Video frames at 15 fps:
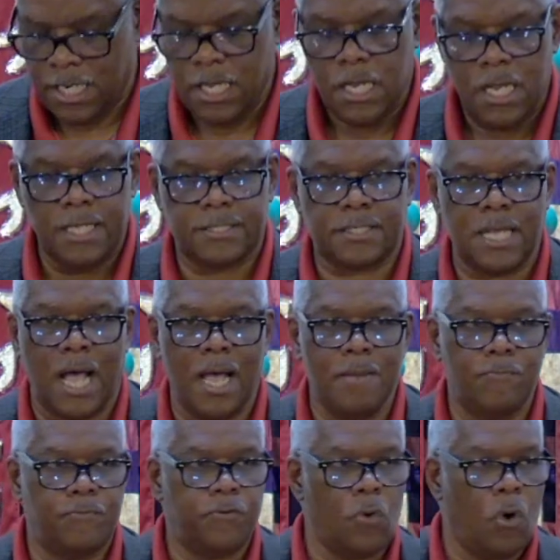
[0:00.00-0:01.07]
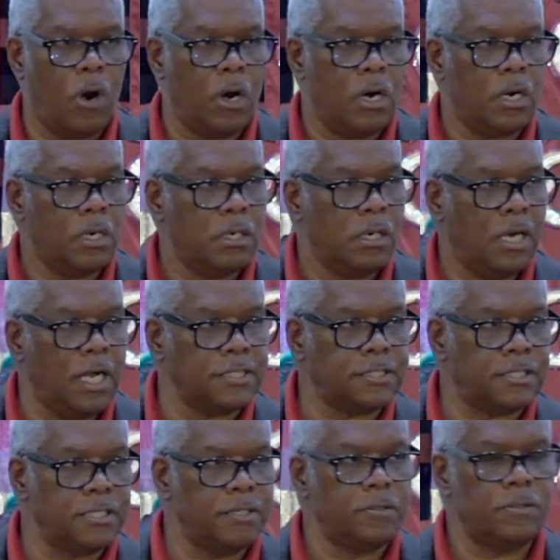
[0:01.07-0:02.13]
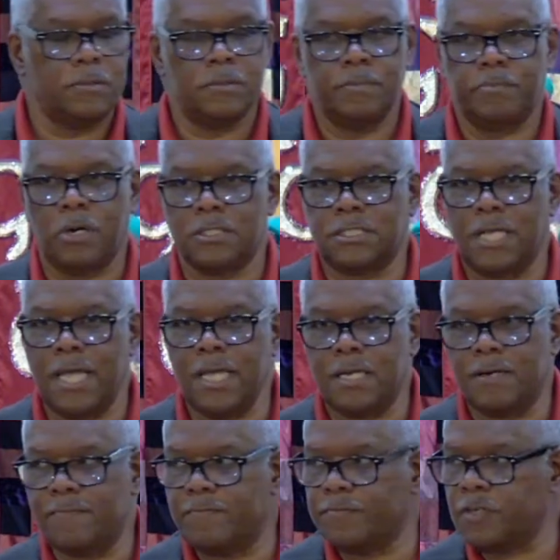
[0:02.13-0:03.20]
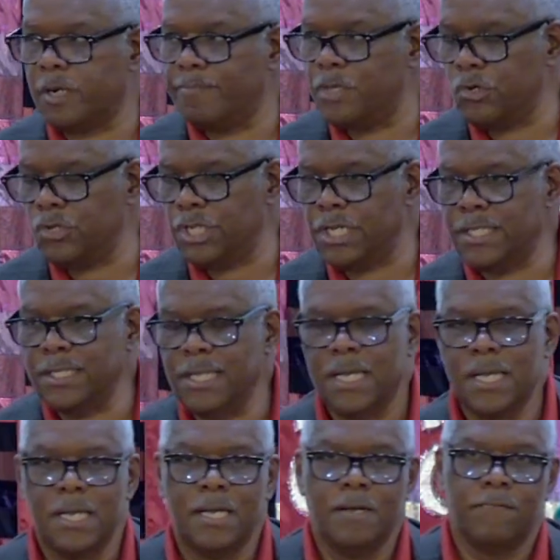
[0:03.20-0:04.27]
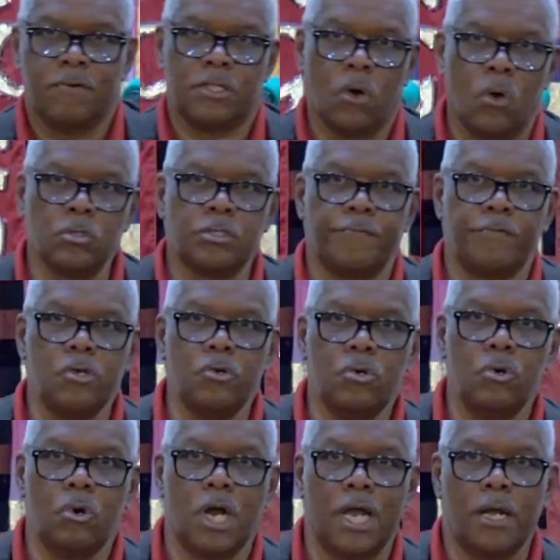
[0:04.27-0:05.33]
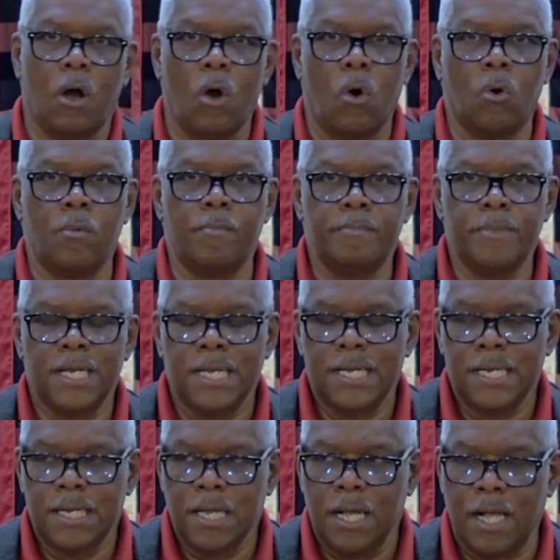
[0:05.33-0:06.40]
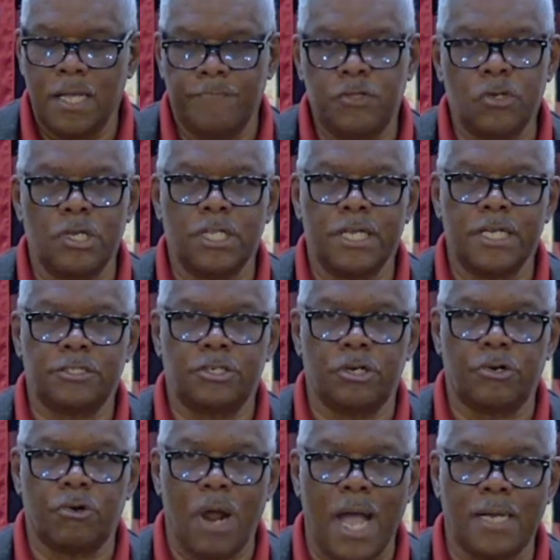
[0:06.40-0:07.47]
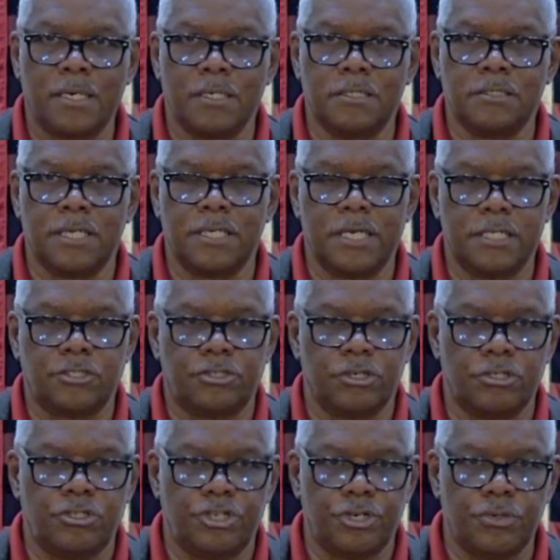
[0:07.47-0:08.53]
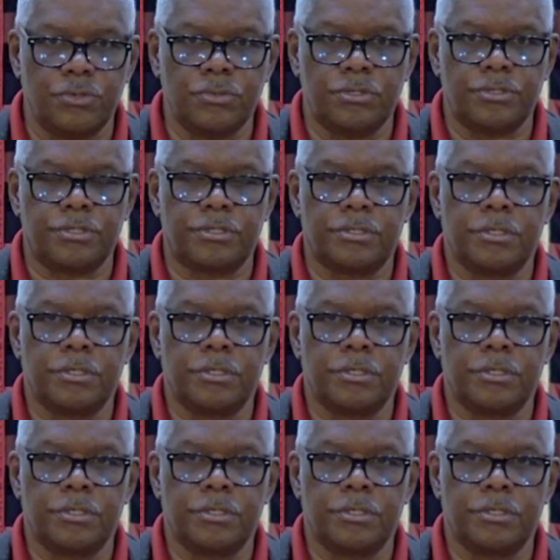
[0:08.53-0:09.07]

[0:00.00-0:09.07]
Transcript: It's time for us to partake of communion. For those of you who are at home, uh, if you can get your crackers and get your juice.